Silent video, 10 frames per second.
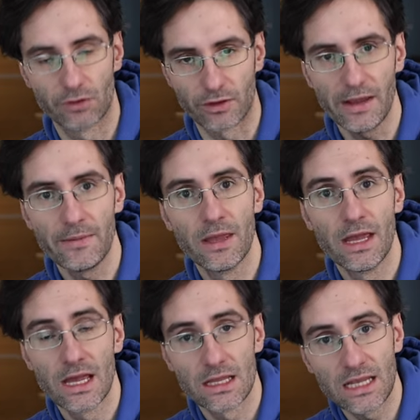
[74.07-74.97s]
okay,
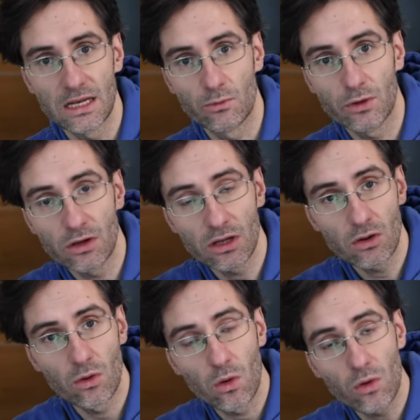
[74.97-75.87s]
then we're gonna
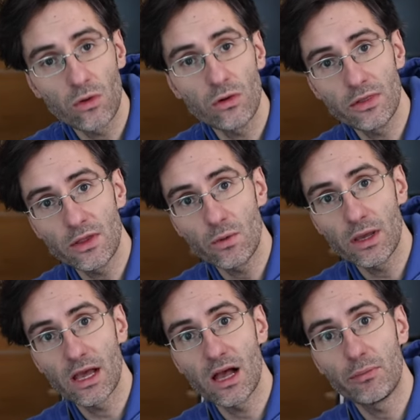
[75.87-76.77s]
go all the
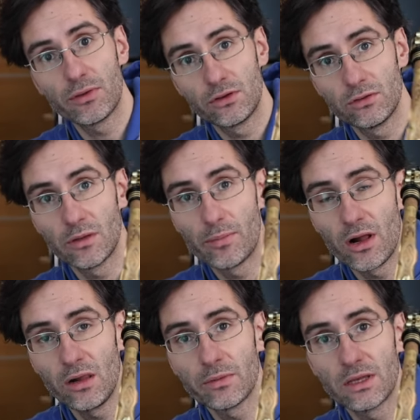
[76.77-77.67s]
way up to the
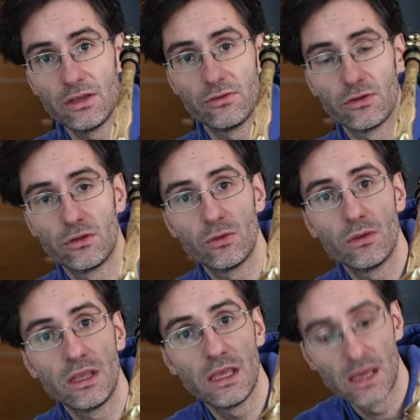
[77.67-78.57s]
palm keys, to
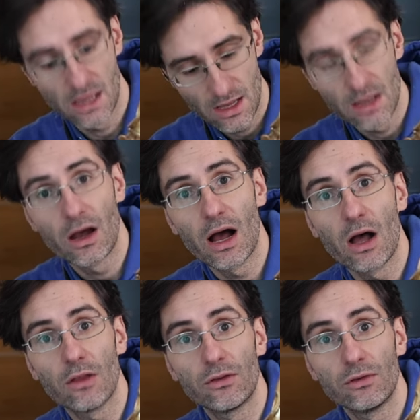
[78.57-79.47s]
the
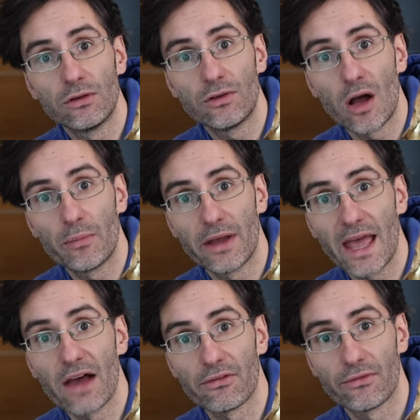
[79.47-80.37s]
top
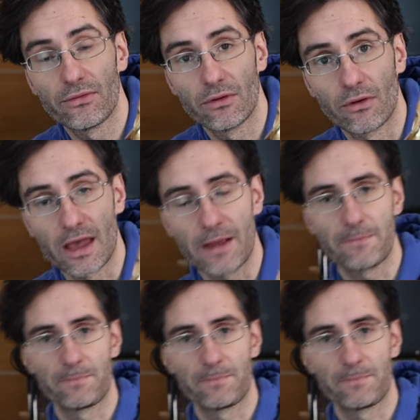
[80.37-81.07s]
F, okay.